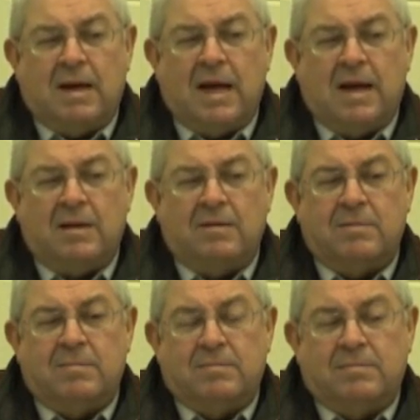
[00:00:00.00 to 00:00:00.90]

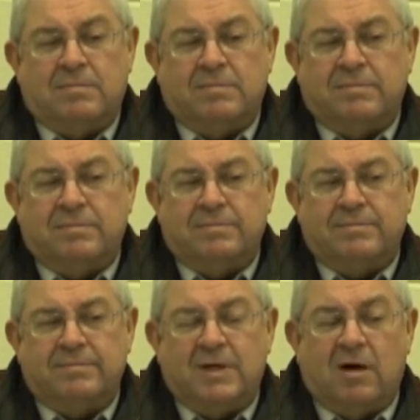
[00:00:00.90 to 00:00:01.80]
And
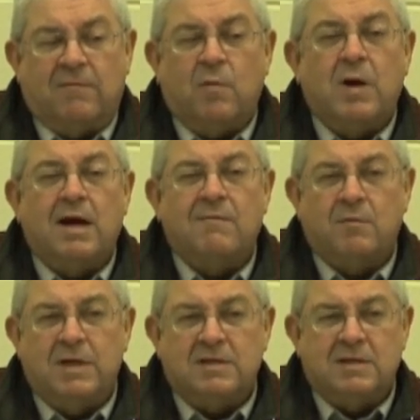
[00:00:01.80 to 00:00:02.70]
you know, for
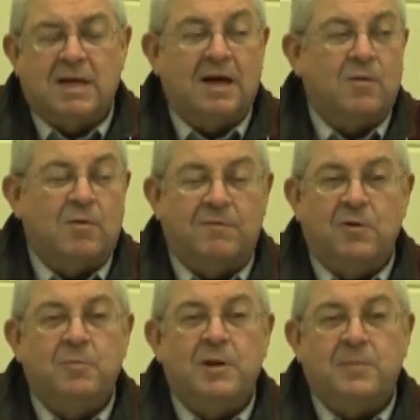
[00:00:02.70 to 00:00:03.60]
whatever reason. Now there were a
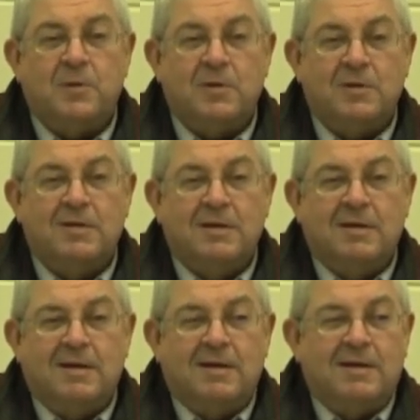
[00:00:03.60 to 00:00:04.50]
few people,
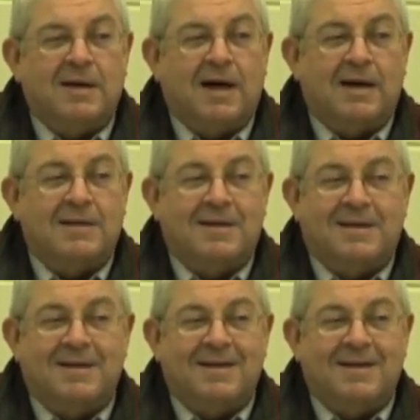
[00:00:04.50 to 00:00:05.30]
that